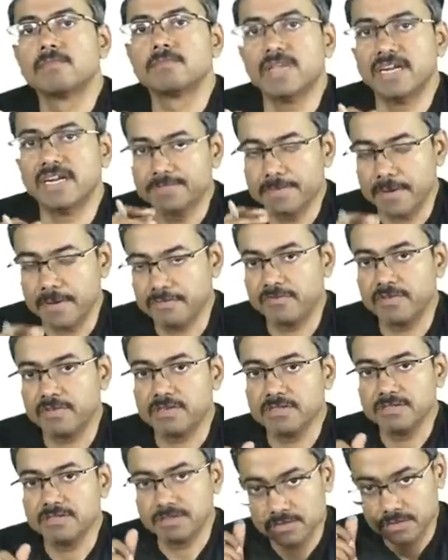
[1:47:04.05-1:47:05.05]
That's
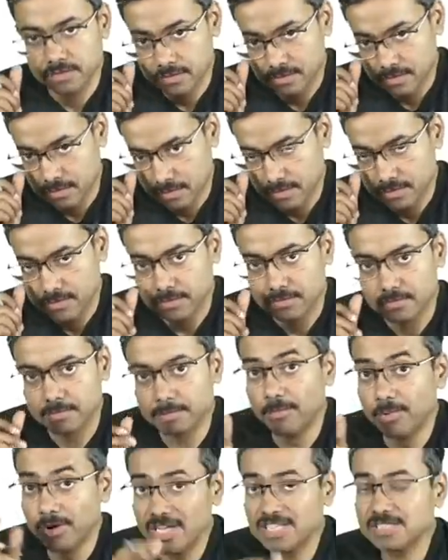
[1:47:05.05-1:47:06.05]
pemphigus.
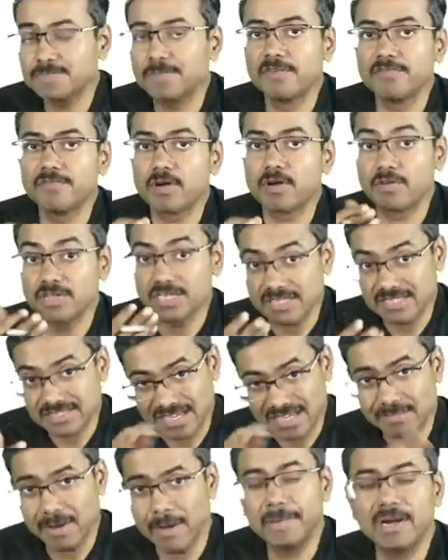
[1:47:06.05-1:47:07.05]
Bullous pemphigoid, the
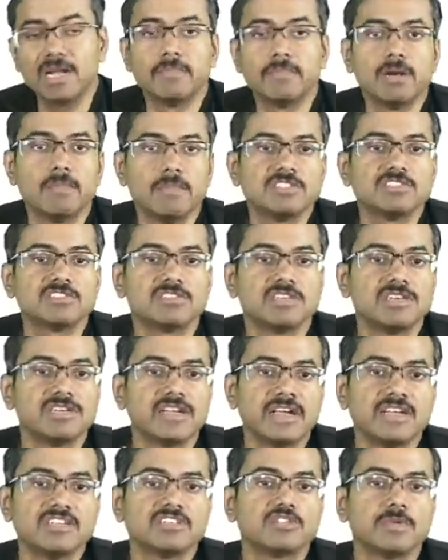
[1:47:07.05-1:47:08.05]
subepidermal blister,
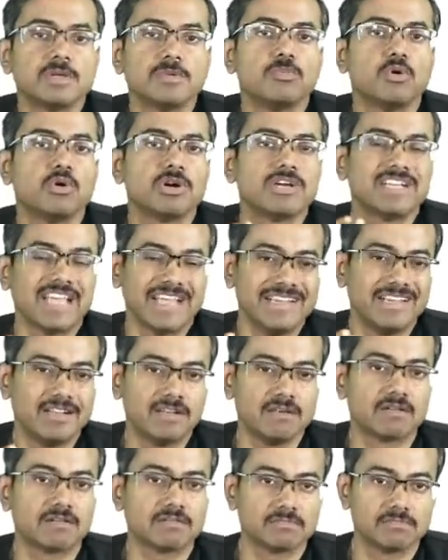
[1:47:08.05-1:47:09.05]
tends to be more
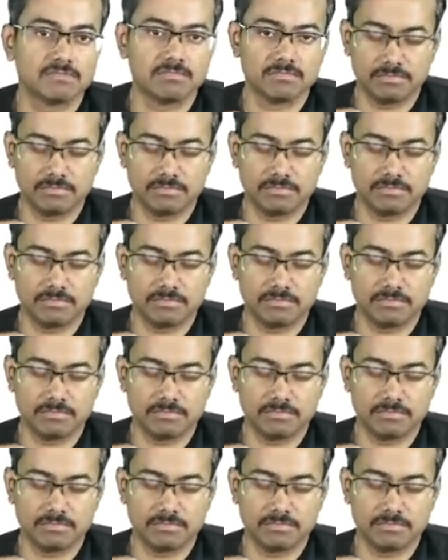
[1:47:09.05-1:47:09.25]
tighter.